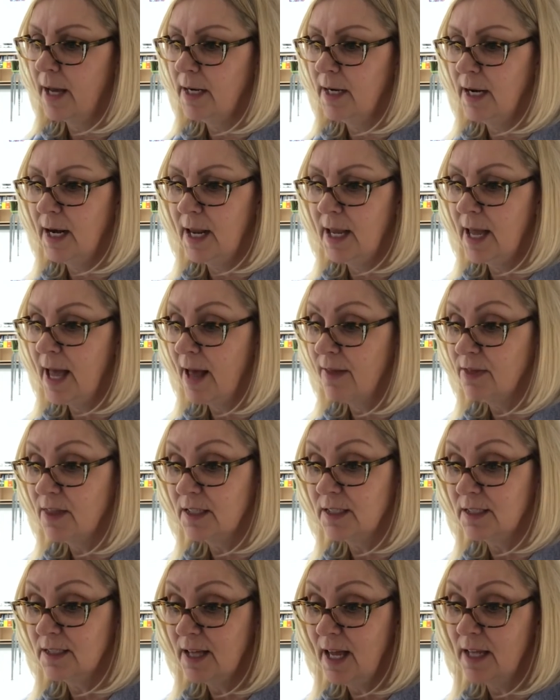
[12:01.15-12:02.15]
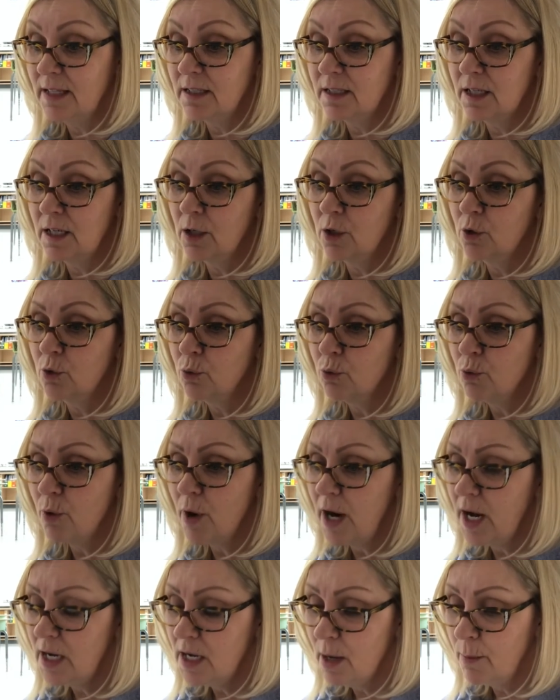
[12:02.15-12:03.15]
and he had the sense that a
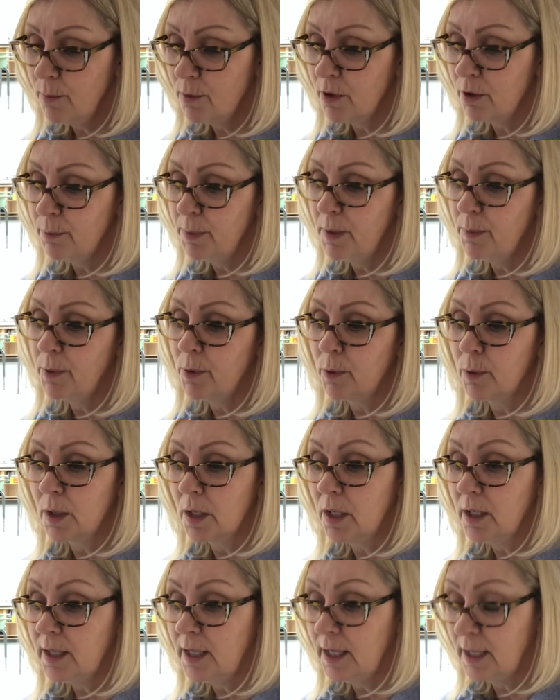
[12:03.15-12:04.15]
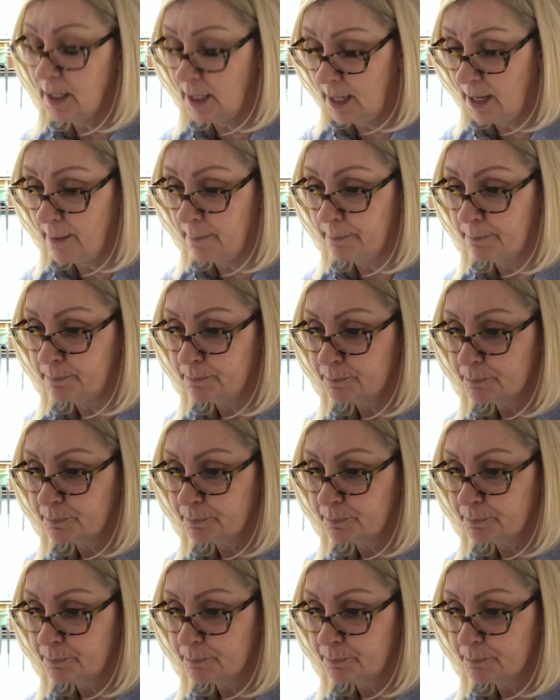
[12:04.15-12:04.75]
great number of people were looking at him.